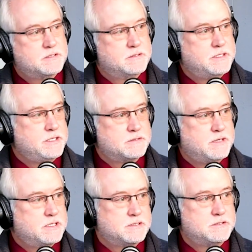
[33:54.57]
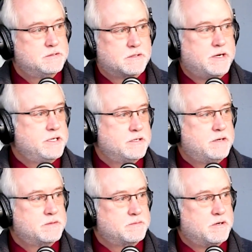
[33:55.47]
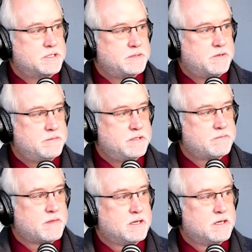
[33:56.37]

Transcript: So Denise Ress is doing a great job with the Parks Department.